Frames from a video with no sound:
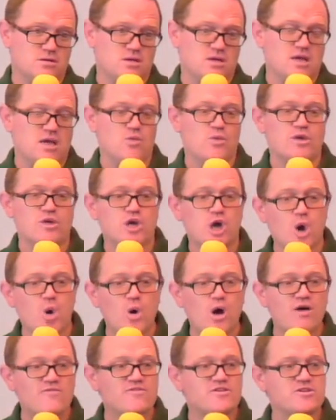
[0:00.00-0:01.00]
We go
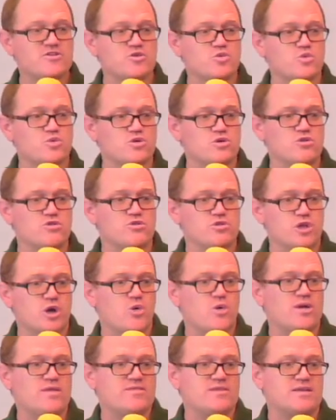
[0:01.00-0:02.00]
off into the world
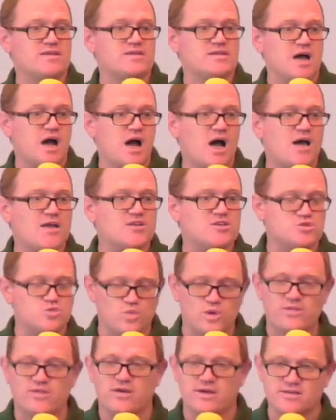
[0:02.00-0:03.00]
knowing that God is
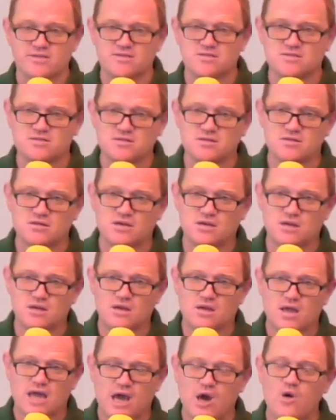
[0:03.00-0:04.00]
with us.
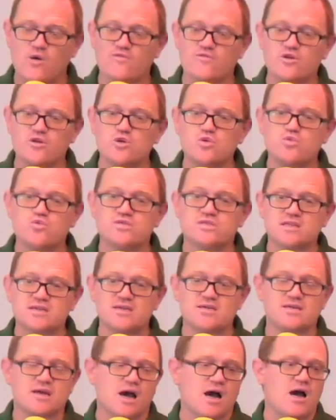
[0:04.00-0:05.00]
However you see
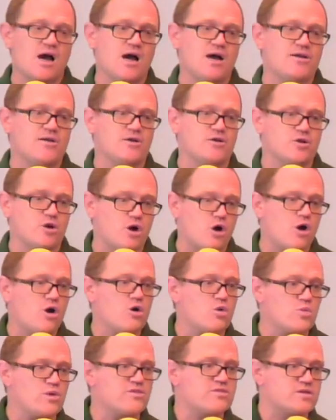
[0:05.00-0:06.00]
God and are
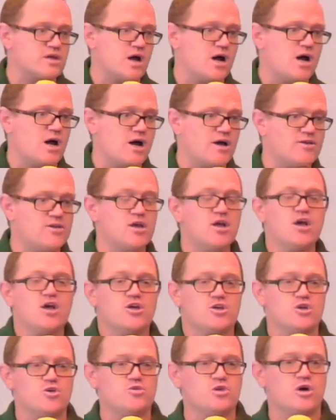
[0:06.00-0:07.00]
with God,
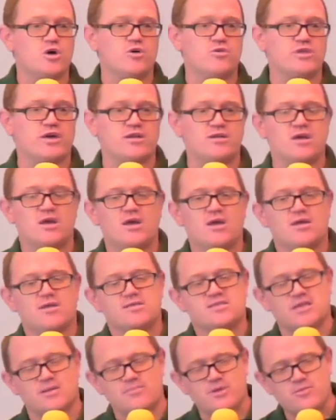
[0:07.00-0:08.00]
you know that
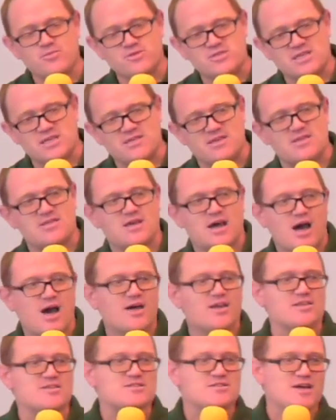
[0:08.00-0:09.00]
some people say that God
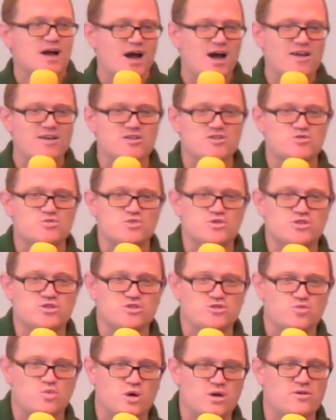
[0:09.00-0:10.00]
is goddess, which is
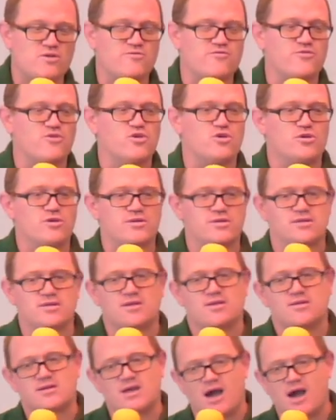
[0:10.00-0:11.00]
wonderful, and
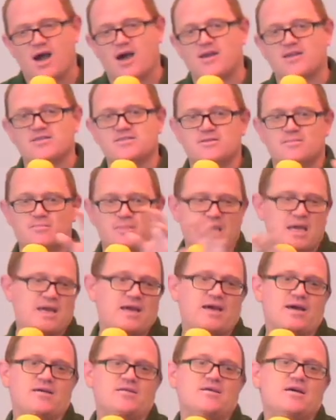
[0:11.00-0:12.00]
God is a
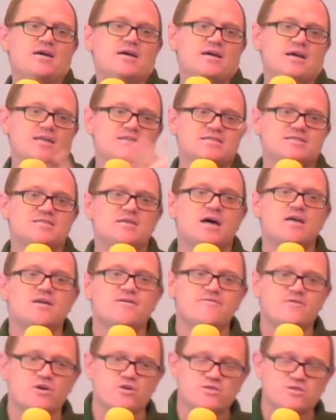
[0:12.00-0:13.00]
man. It's none of
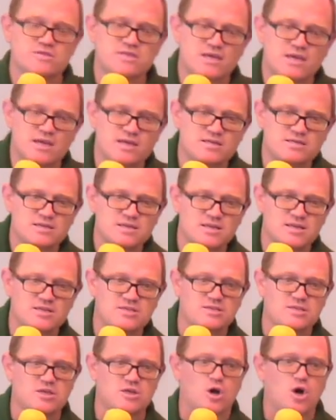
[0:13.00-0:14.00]
those things. It is
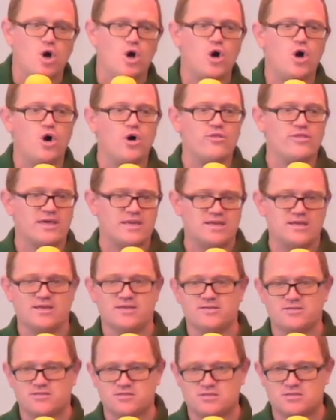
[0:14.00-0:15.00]
the all that
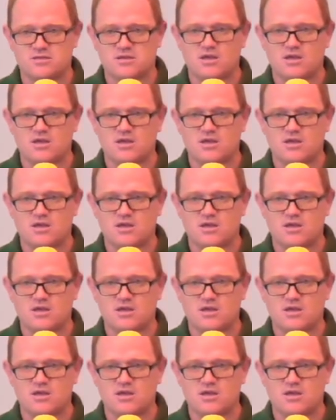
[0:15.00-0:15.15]
is.